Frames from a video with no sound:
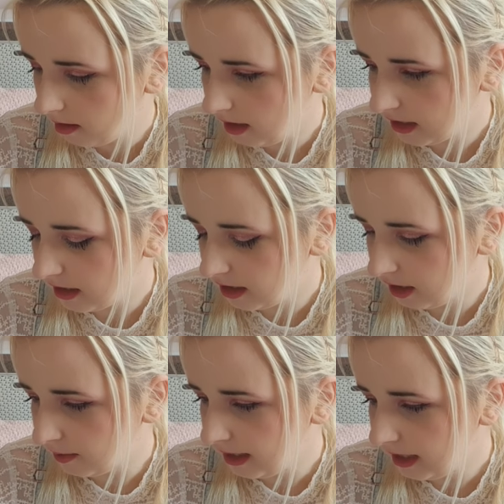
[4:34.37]
Is that
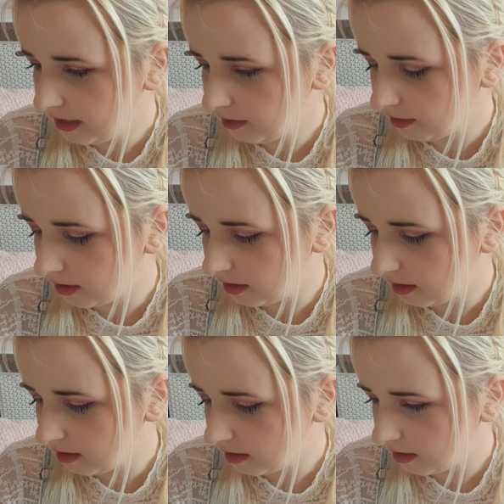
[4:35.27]
degrees or
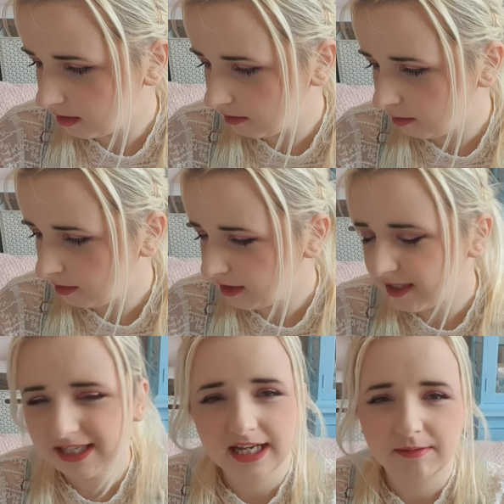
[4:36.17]
what does the
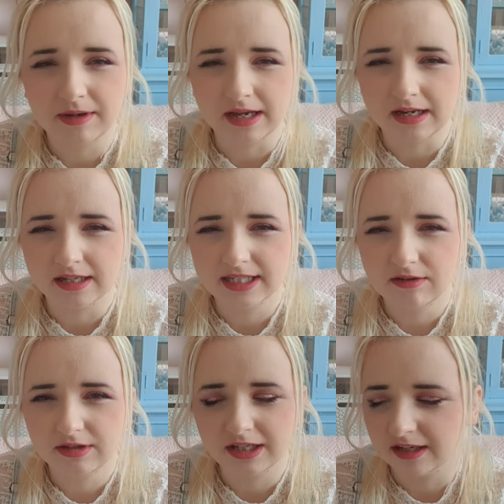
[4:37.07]
C mean?
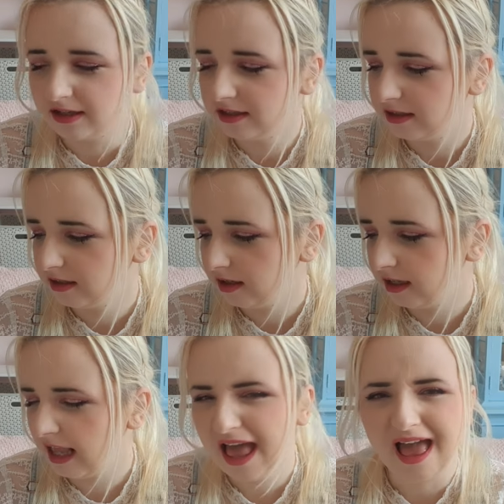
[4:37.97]
Celsius.
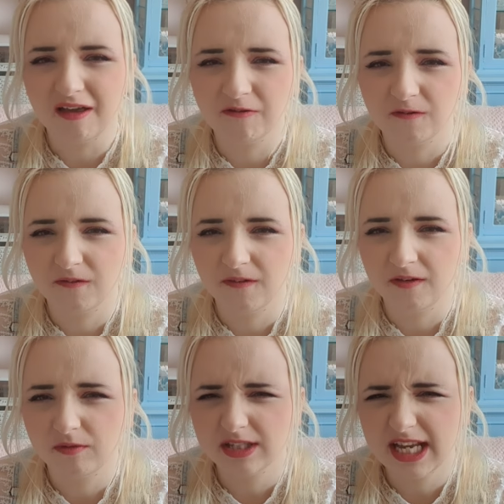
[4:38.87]
And the F.
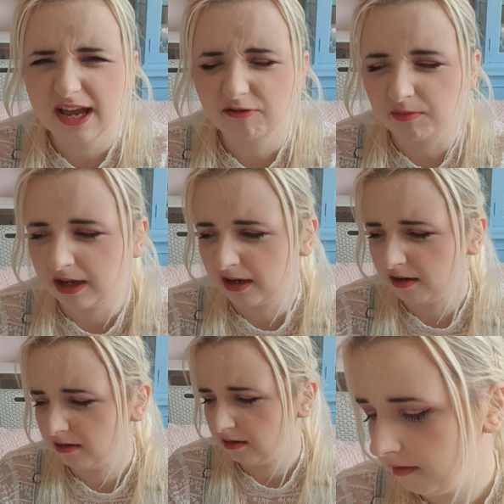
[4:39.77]
What does the F mean?
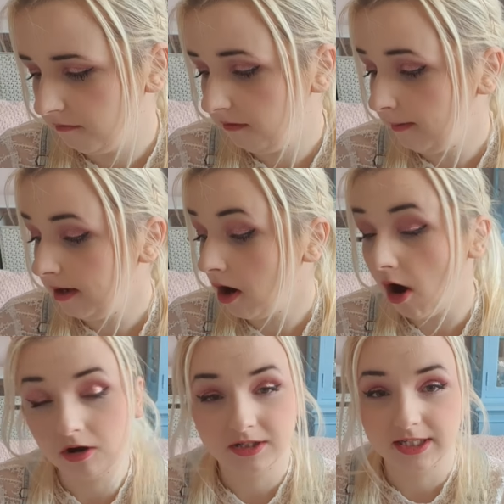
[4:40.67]
Flipping
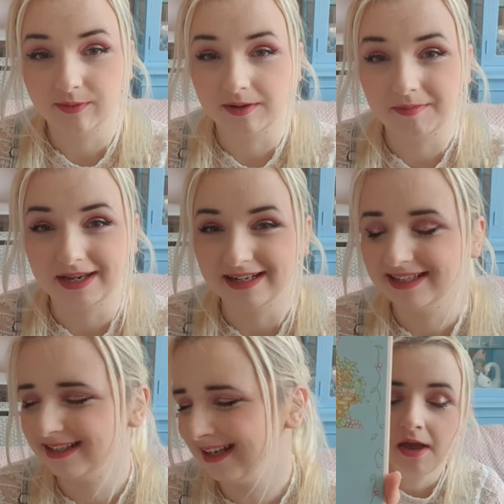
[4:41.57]
hot is what it
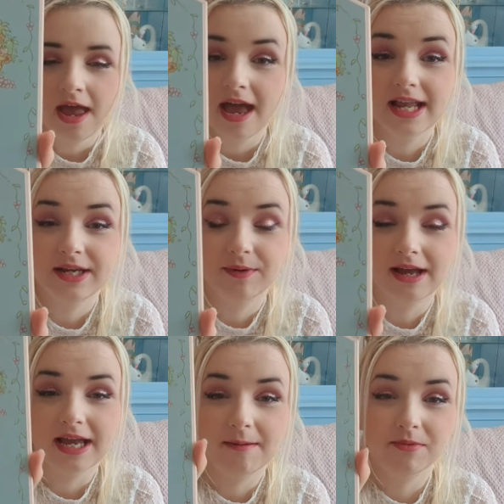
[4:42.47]
means.
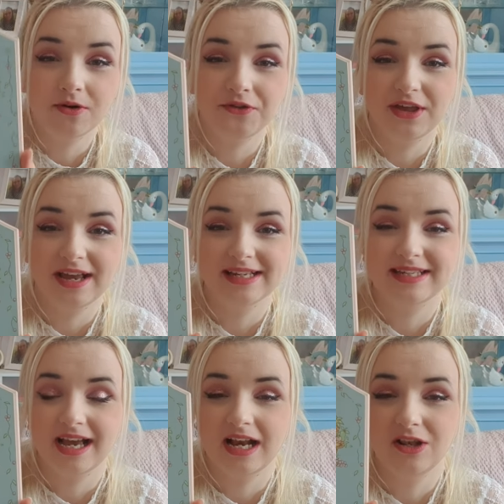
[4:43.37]
Anyway, I bought this.
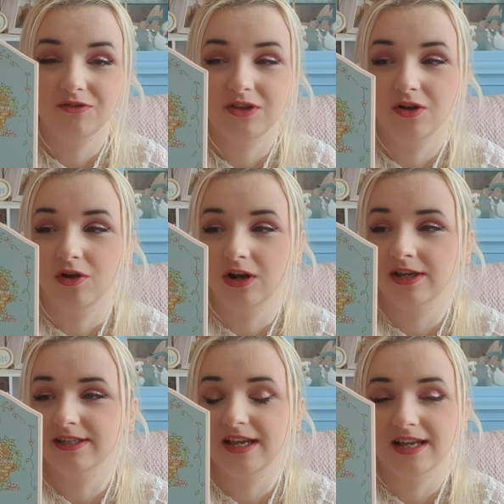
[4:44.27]
I love the
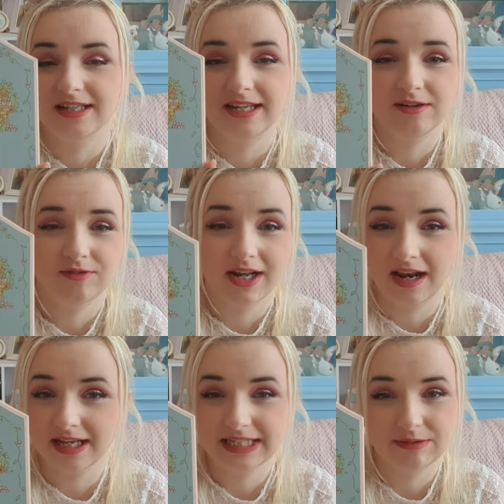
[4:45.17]
colours. Didn't
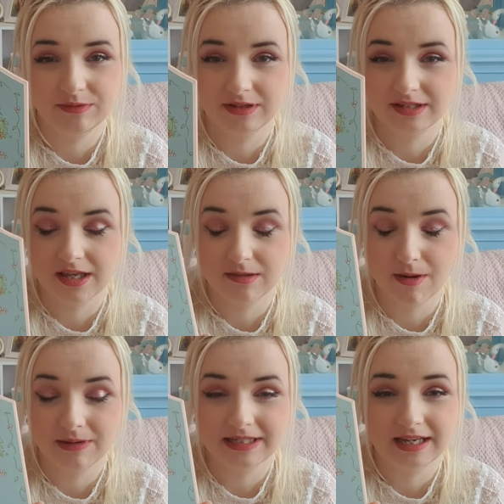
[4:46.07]
realise it was a
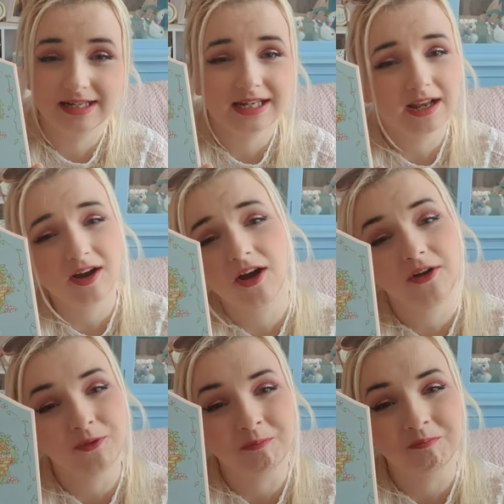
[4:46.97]
thermometer until I got
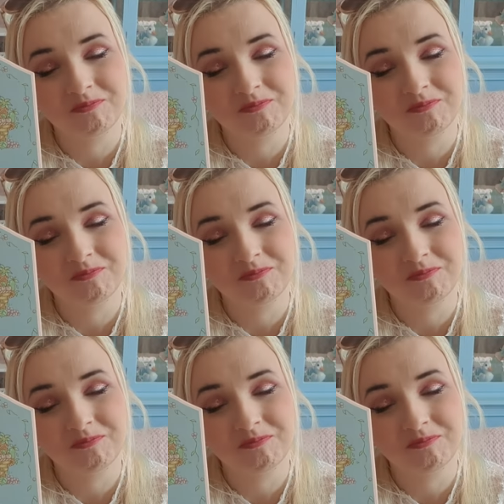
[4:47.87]
home.